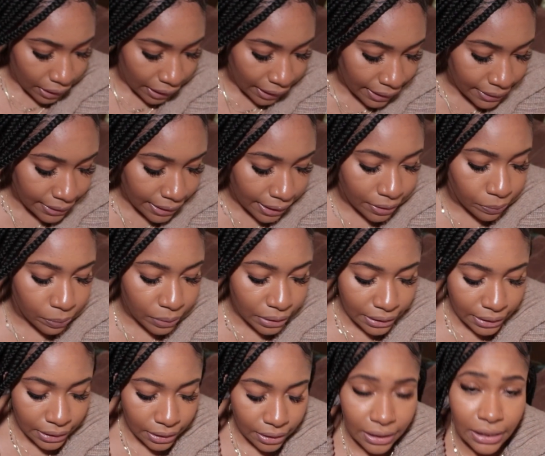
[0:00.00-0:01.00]
Like I said,
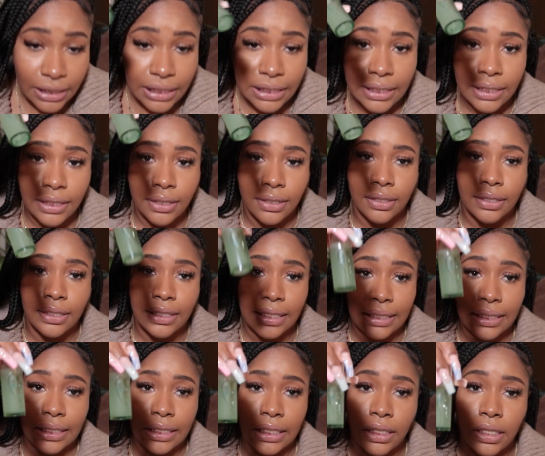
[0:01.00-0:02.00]
this is
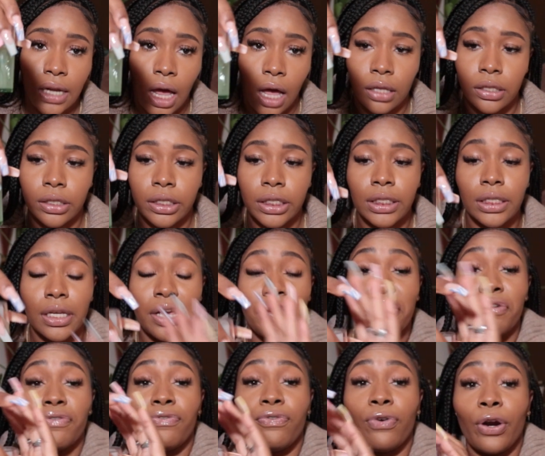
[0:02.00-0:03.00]
$16
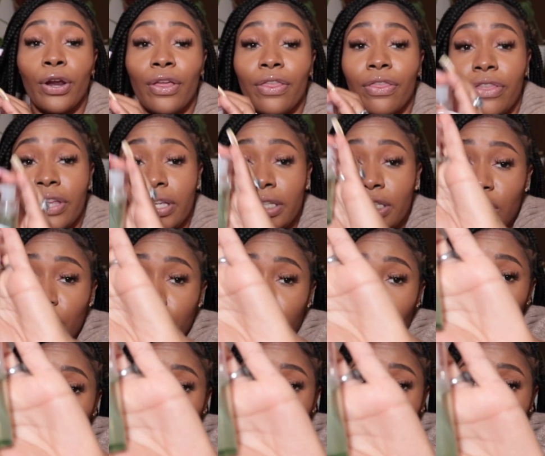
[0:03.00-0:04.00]
for this small